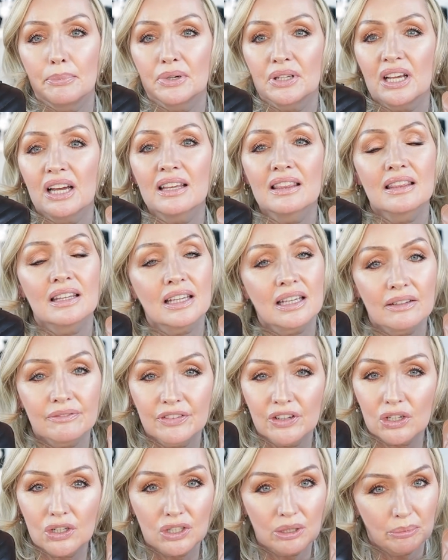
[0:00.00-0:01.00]
But I think
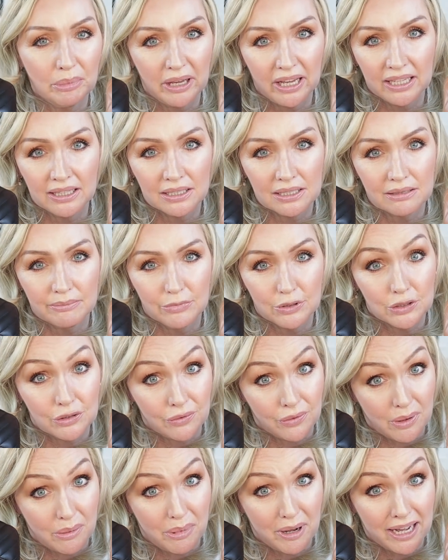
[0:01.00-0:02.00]
if you're going to pay this much
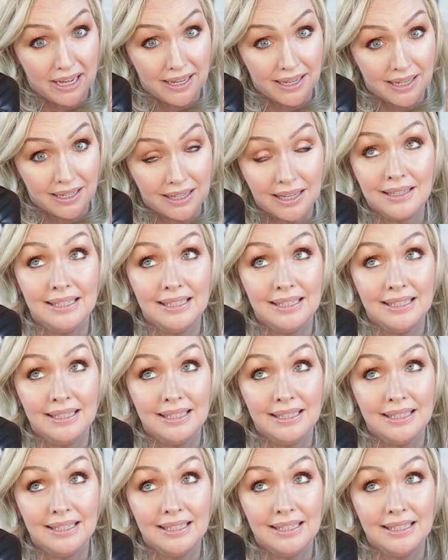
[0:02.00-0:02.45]
for a bag,